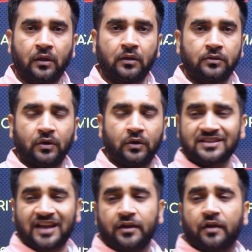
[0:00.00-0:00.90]
So it is
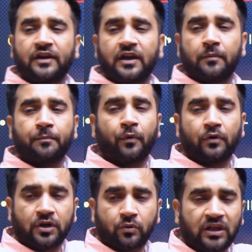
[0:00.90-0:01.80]
kind of an import
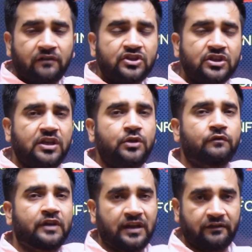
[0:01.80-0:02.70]
duty which EU
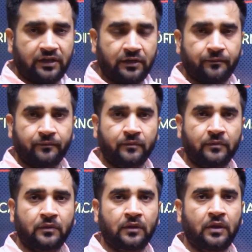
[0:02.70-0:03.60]
will levy.
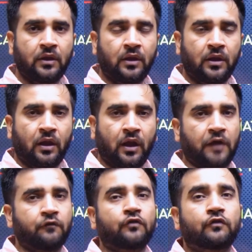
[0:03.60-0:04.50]
And
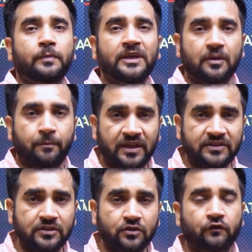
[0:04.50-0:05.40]
what be the
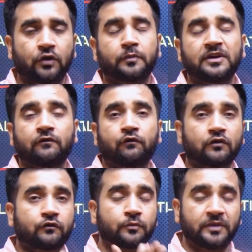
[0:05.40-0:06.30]
basis or what
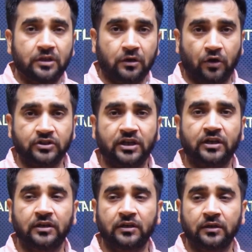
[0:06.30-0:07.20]
would be the logic,
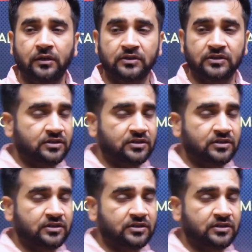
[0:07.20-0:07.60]
since the